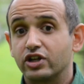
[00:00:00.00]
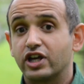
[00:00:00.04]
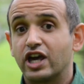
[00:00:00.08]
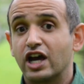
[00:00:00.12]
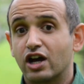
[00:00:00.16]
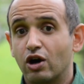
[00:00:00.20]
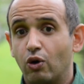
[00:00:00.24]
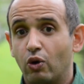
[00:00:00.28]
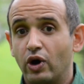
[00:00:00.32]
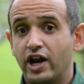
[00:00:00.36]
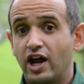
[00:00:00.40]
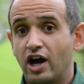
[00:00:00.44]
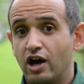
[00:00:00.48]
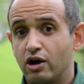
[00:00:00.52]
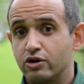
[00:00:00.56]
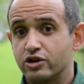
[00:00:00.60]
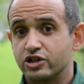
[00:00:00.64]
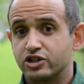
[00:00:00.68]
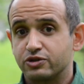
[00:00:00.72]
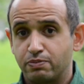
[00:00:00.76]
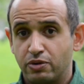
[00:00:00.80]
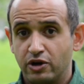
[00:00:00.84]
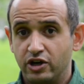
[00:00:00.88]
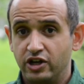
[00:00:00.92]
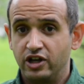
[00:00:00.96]
gigawatt
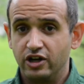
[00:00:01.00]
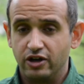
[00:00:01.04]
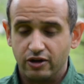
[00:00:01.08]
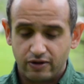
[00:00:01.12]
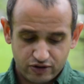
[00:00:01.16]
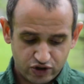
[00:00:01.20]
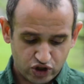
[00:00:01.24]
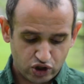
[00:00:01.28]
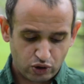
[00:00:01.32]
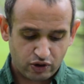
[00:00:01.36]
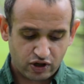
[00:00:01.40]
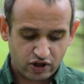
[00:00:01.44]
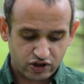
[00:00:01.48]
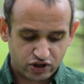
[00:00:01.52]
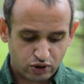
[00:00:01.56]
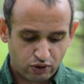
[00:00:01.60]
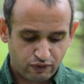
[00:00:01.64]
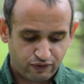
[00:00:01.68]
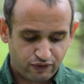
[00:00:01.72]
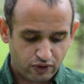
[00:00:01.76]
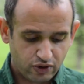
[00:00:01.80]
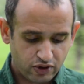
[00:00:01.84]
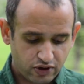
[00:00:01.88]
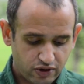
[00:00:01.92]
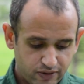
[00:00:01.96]
hours per year, so on and so
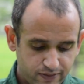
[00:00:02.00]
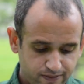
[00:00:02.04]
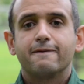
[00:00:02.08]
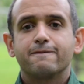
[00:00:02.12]
forth.